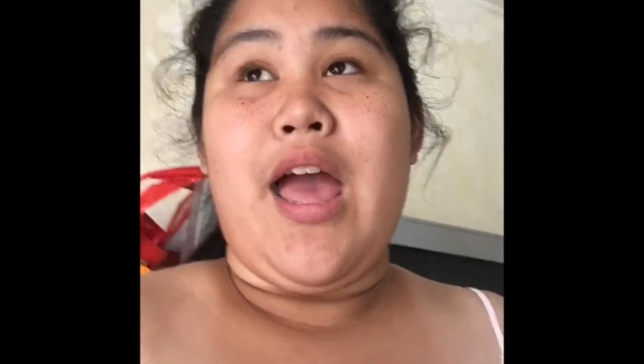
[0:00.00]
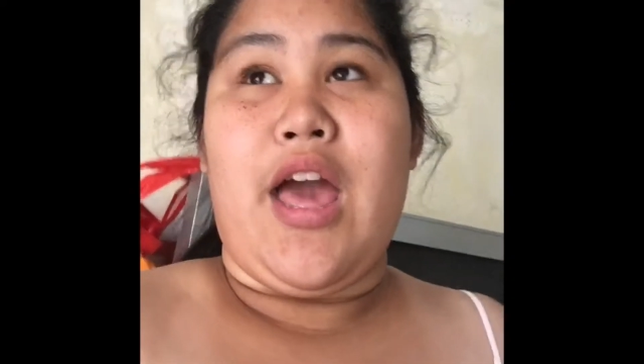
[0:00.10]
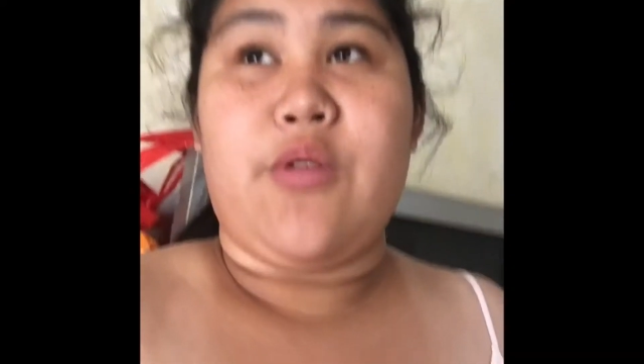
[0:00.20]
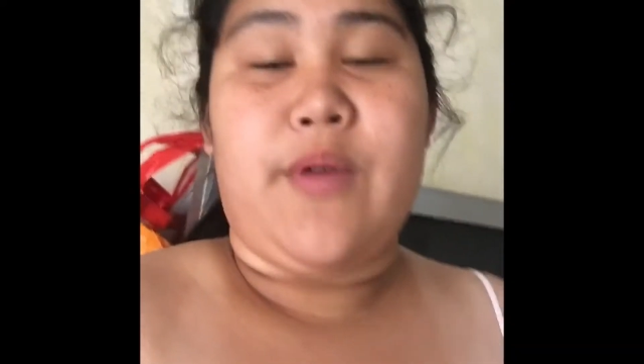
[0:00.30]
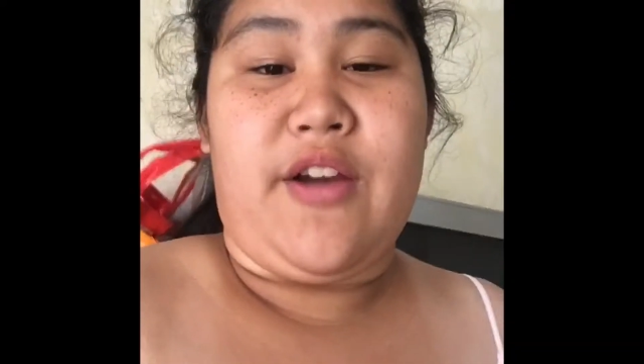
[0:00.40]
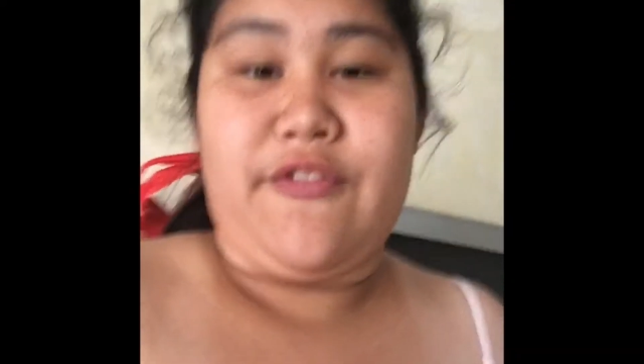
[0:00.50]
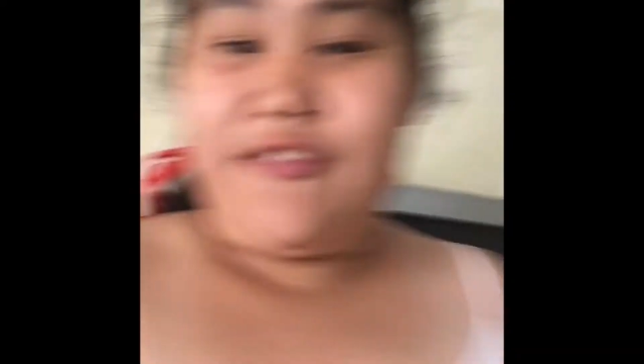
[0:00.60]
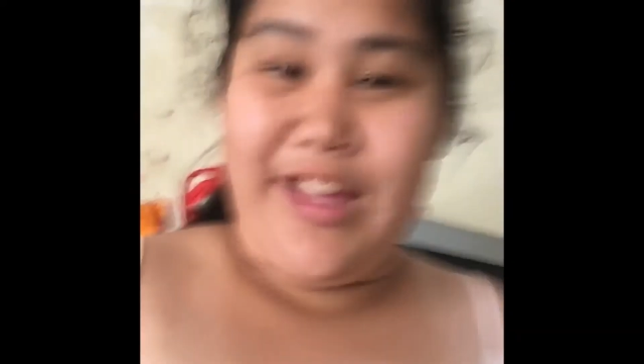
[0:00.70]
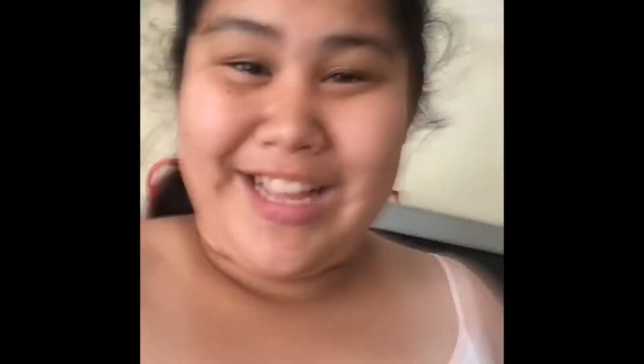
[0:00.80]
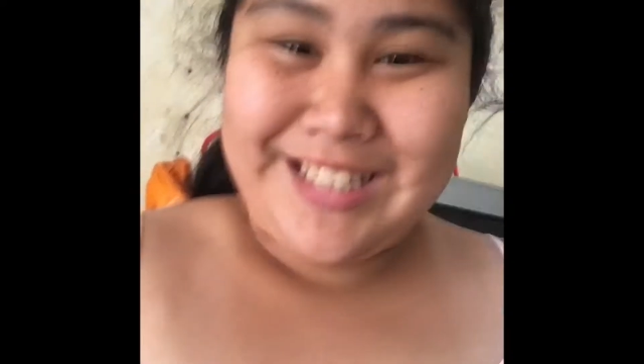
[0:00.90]
and we
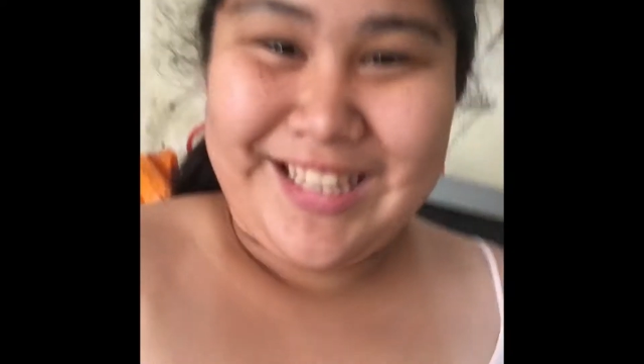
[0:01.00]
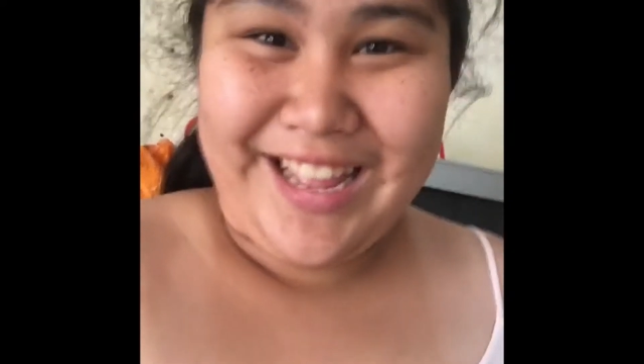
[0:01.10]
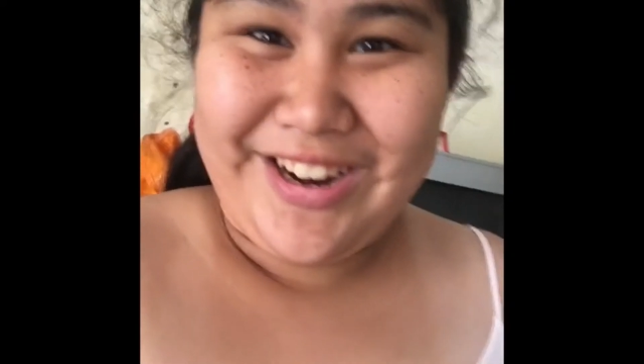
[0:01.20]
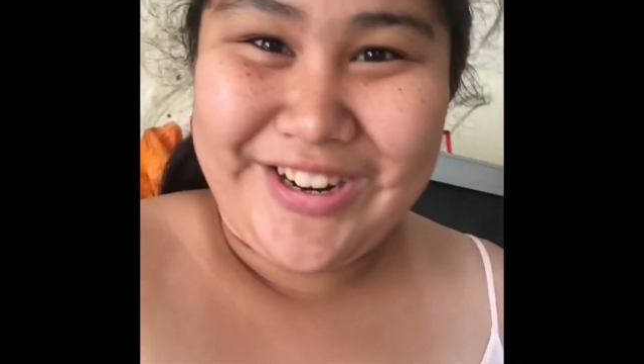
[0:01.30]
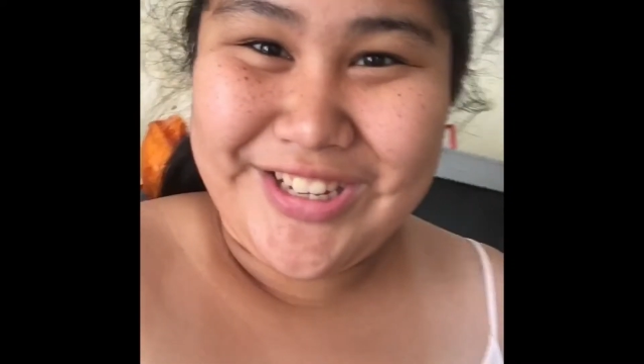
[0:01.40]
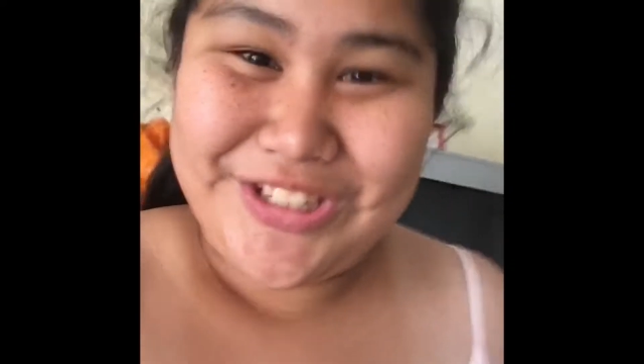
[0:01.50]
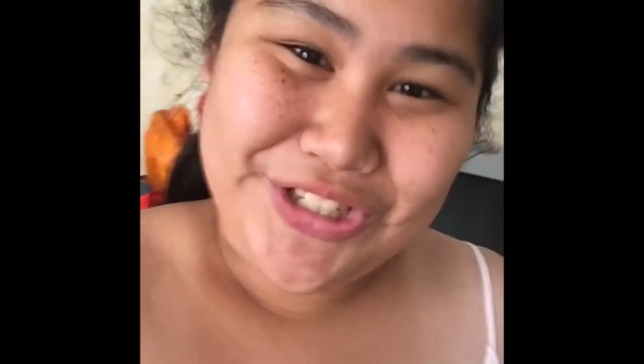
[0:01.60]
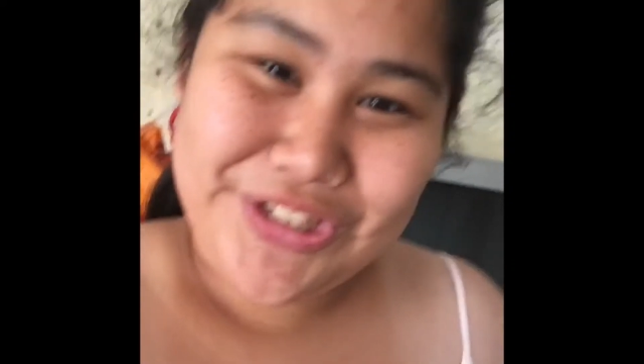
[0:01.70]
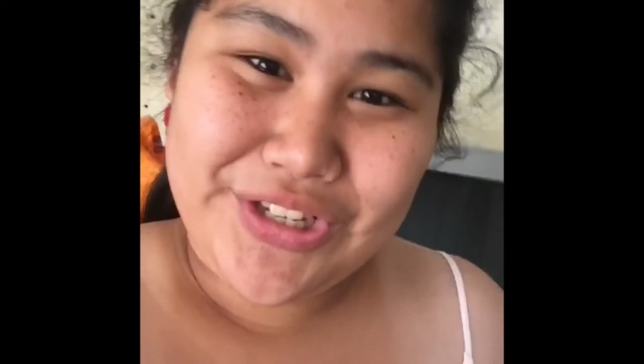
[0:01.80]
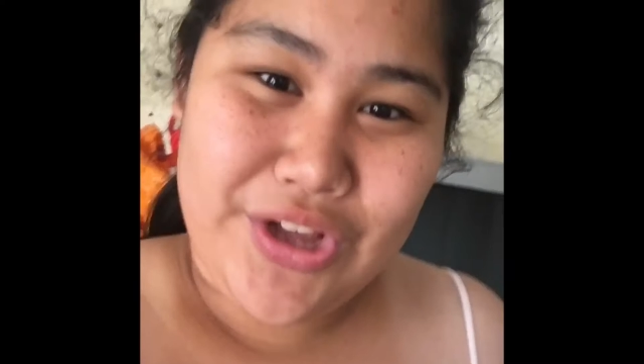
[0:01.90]
have guest leaders
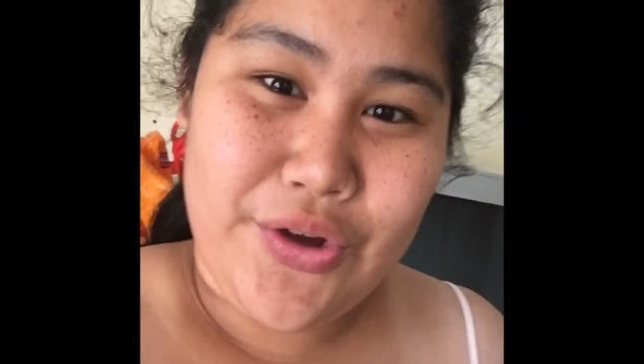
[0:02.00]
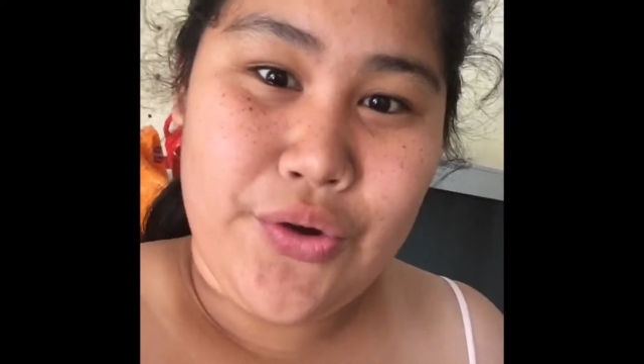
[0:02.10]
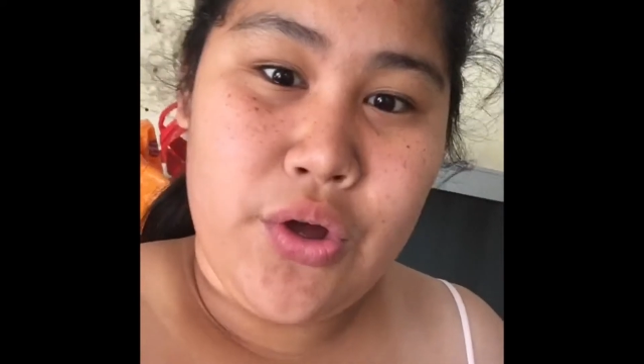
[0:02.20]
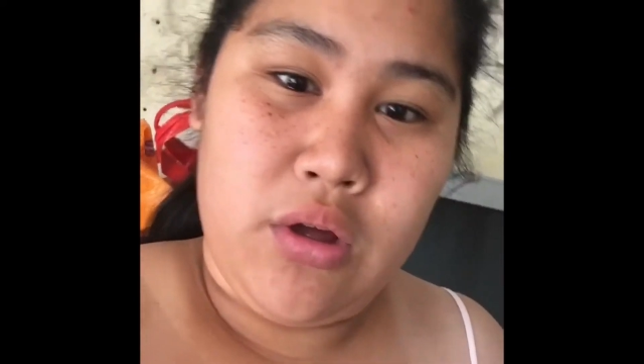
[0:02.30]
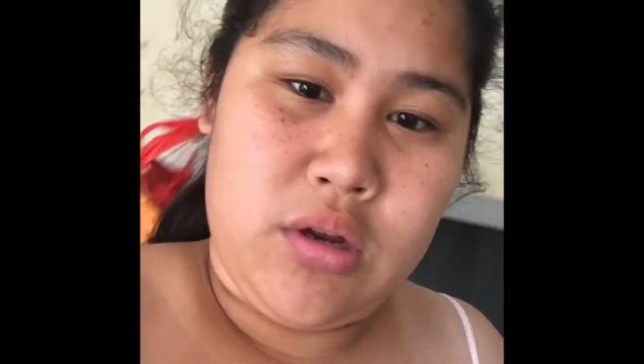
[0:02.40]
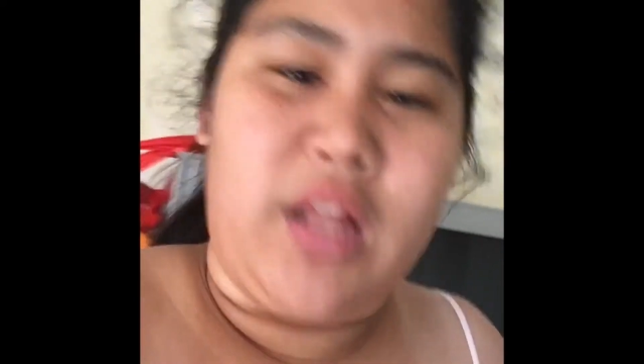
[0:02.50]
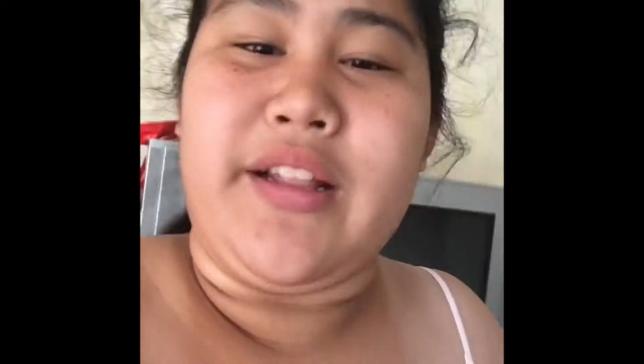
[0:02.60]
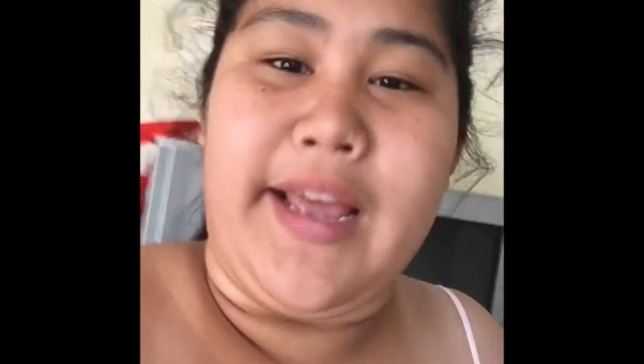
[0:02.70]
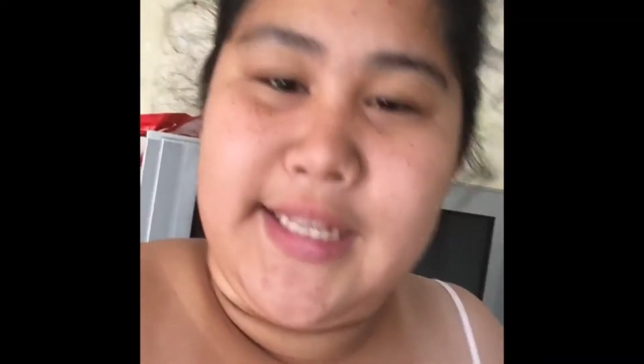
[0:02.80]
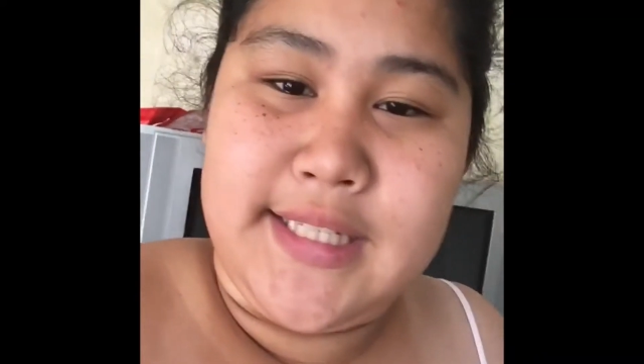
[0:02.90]
so not
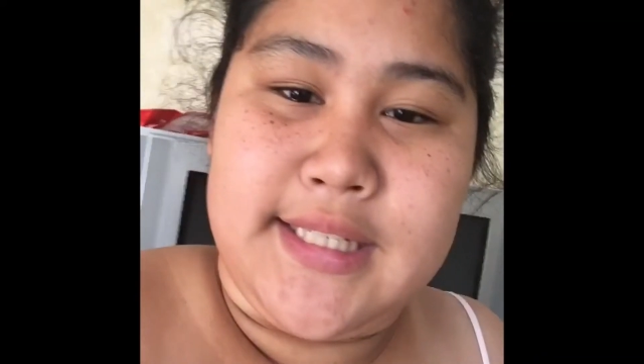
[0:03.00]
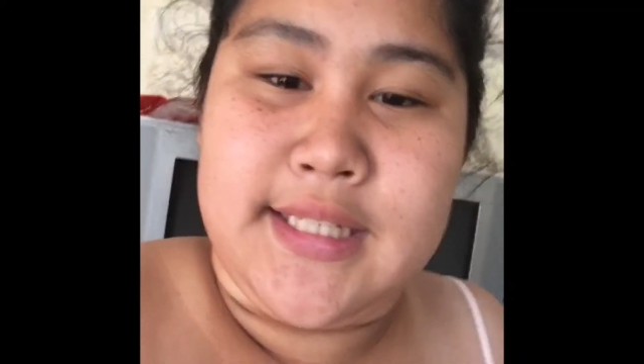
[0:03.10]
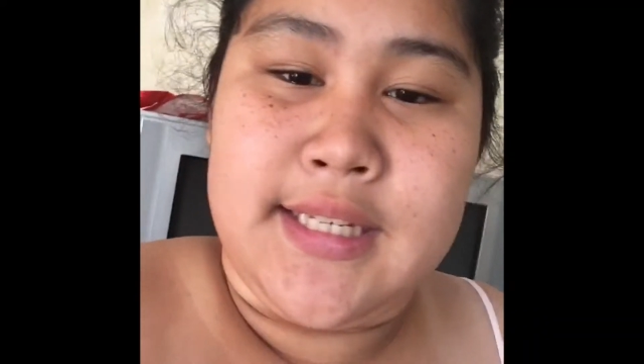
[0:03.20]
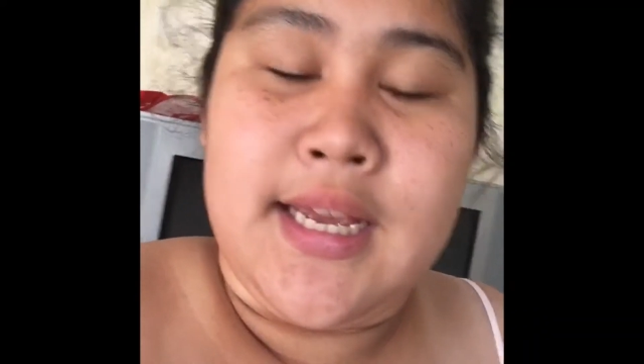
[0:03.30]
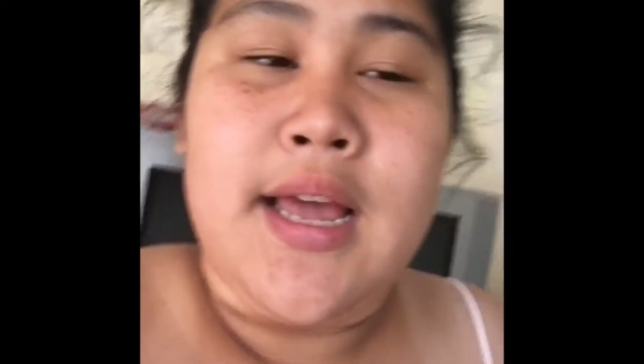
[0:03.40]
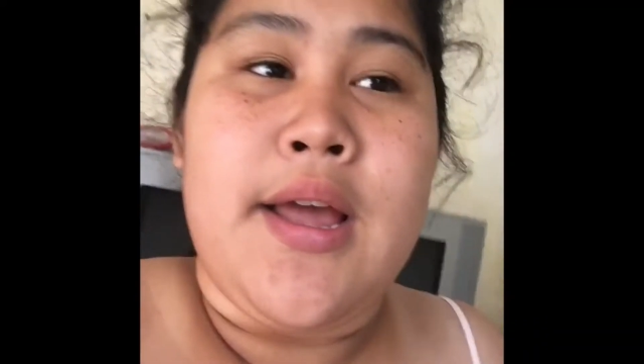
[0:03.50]
guests